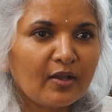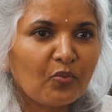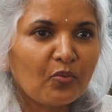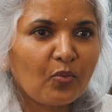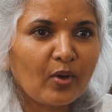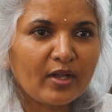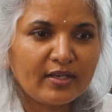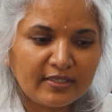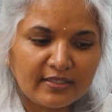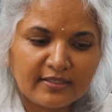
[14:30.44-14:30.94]

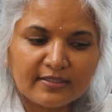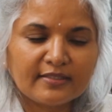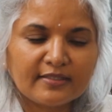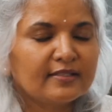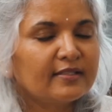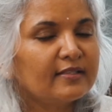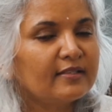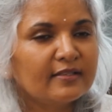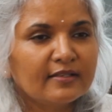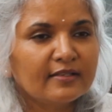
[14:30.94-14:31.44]
One
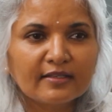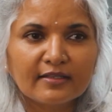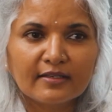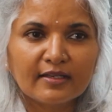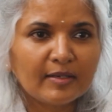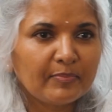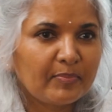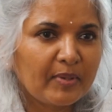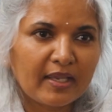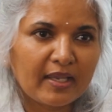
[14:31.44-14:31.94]
is
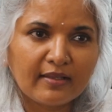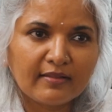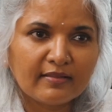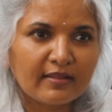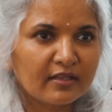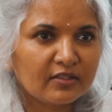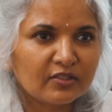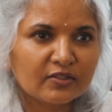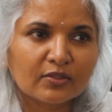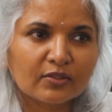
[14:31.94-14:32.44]
a pain
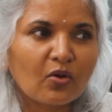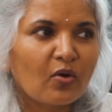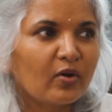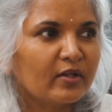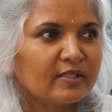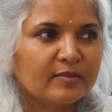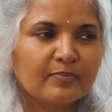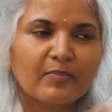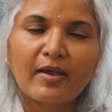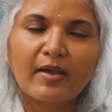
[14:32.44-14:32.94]
that's
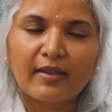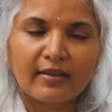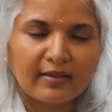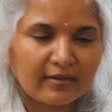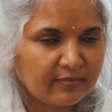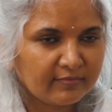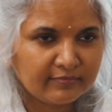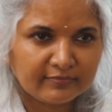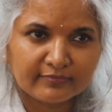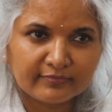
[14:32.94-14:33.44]
caused
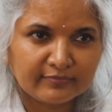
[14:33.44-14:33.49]
by